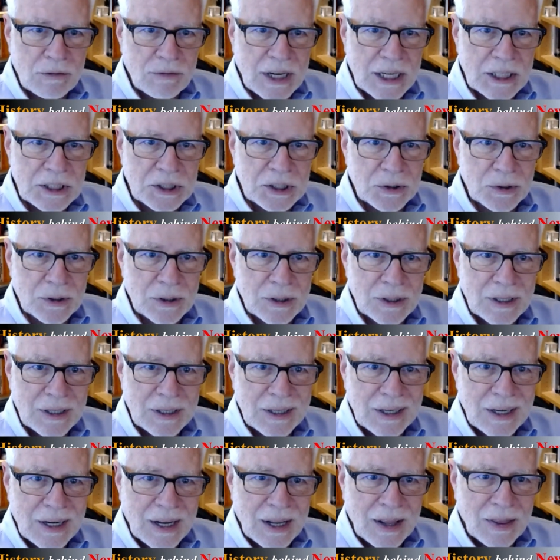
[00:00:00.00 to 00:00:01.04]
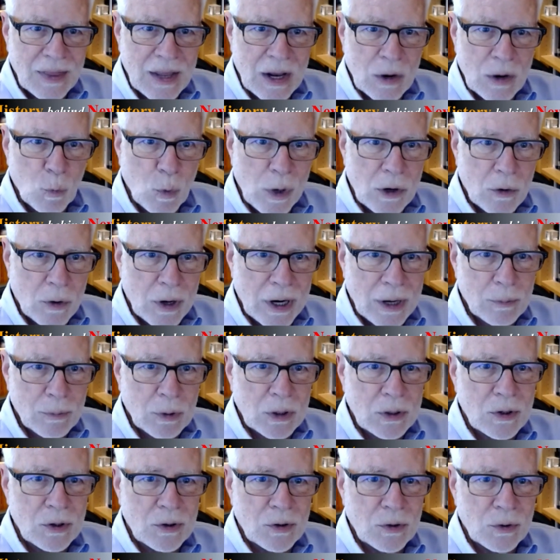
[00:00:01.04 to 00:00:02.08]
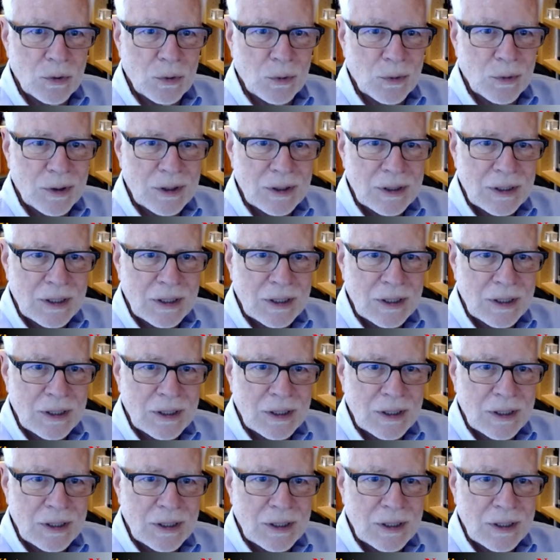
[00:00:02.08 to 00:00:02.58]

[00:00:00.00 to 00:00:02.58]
faster than we are able to do